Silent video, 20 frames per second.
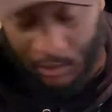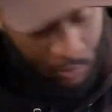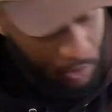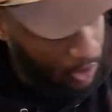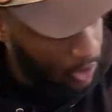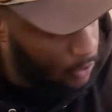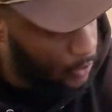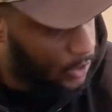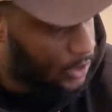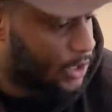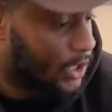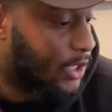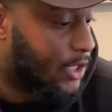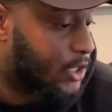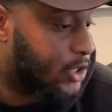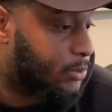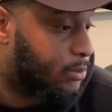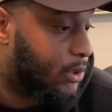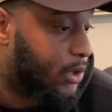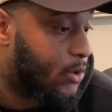wrong with
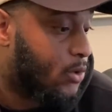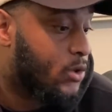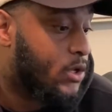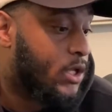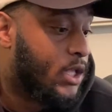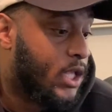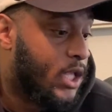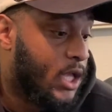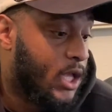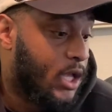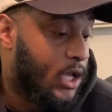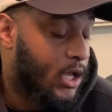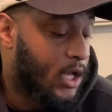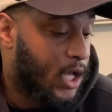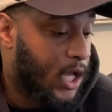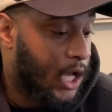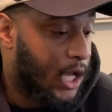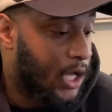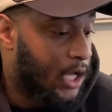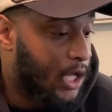these, bro.
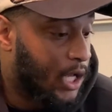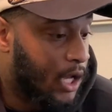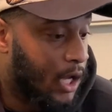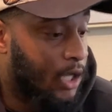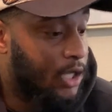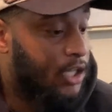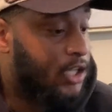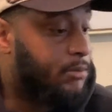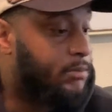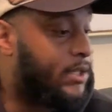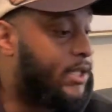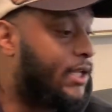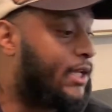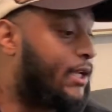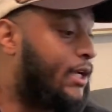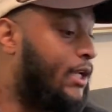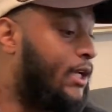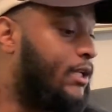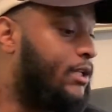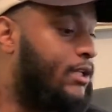A little bit of
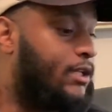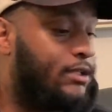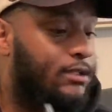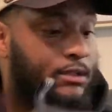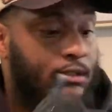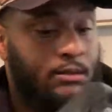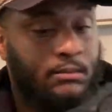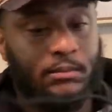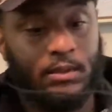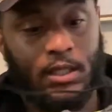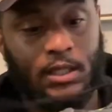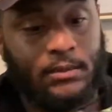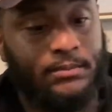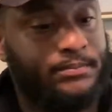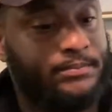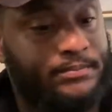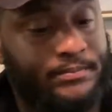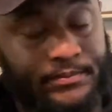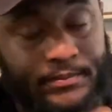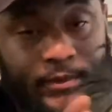cleaning, but
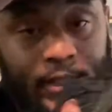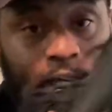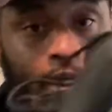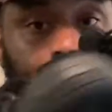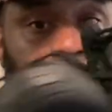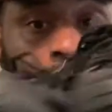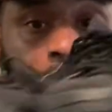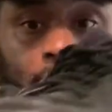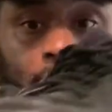hey,